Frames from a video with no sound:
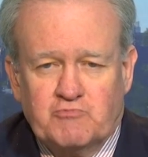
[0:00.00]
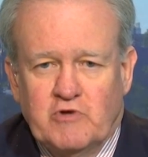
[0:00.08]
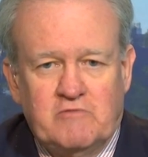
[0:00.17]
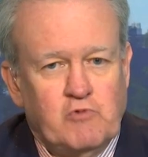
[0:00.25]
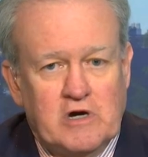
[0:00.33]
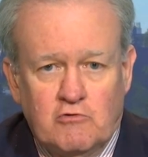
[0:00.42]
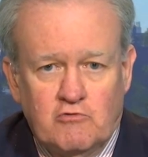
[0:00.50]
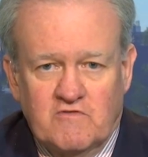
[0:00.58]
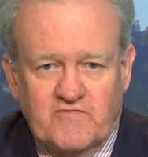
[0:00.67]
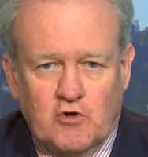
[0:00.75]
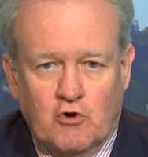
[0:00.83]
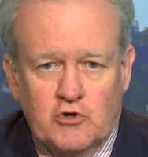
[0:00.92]
We will,
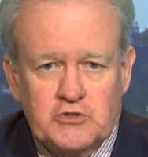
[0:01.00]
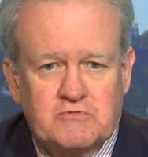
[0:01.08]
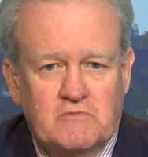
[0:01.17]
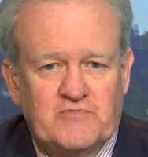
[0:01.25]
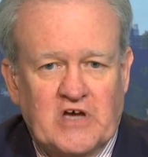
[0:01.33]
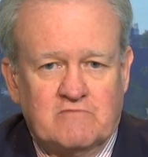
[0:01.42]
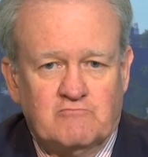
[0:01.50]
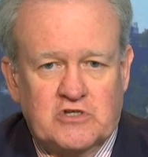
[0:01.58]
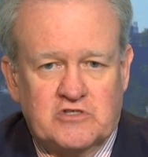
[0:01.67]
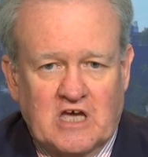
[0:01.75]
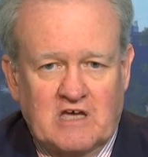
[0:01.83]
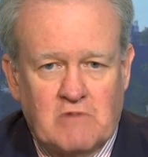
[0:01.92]
of course, from time to
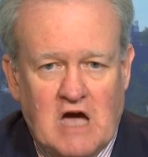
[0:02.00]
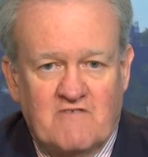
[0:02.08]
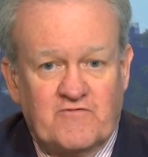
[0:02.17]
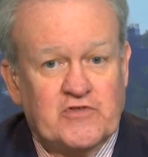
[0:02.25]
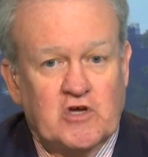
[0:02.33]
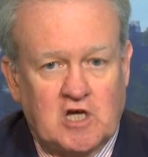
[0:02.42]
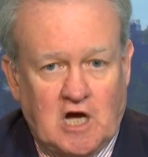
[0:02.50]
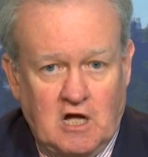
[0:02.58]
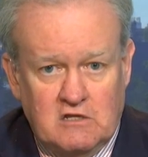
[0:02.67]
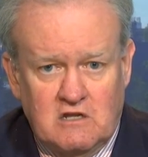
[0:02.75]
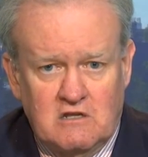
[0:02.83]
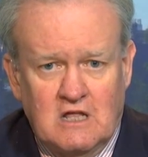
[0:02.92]
time have to
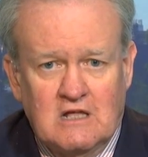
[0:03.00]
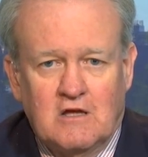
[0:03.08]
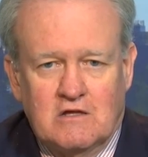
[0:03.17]
cull